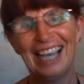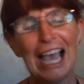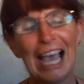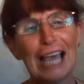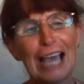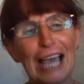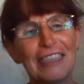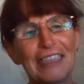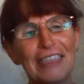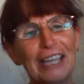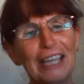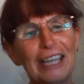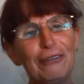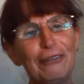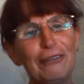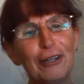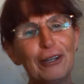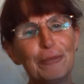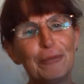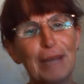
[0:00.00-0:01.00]
I think if you
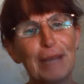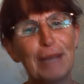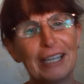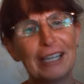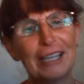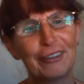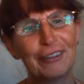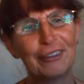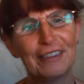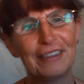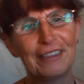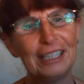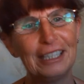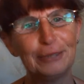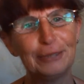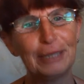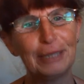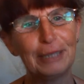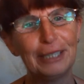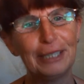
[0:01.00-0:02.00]
look back on things
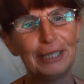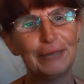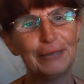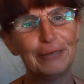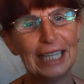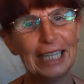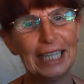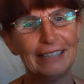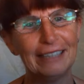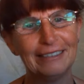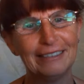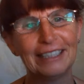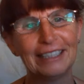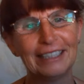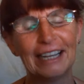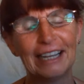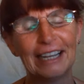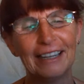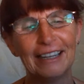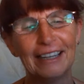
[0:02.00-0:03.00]
when you were
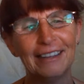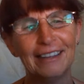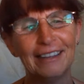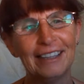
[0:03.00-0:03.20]
younger,